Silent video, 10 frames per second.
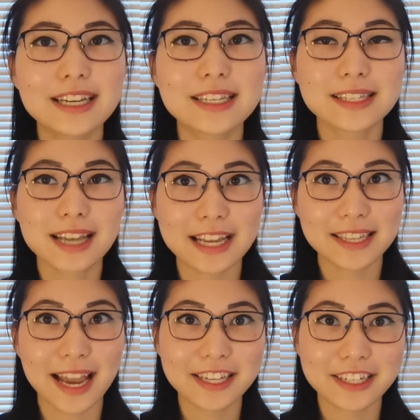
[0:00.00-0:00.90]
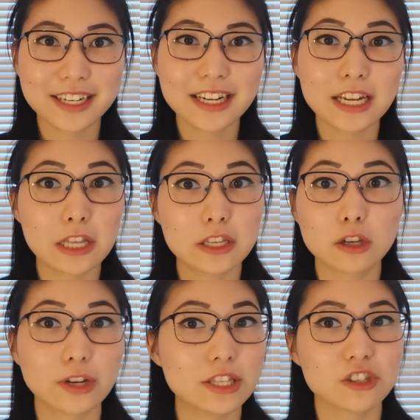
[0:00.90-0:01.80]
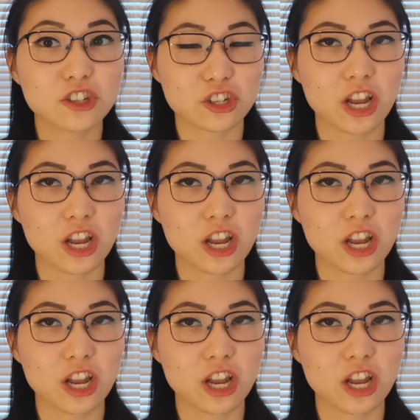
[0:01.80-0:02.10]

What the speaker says: Skyscanner is a great search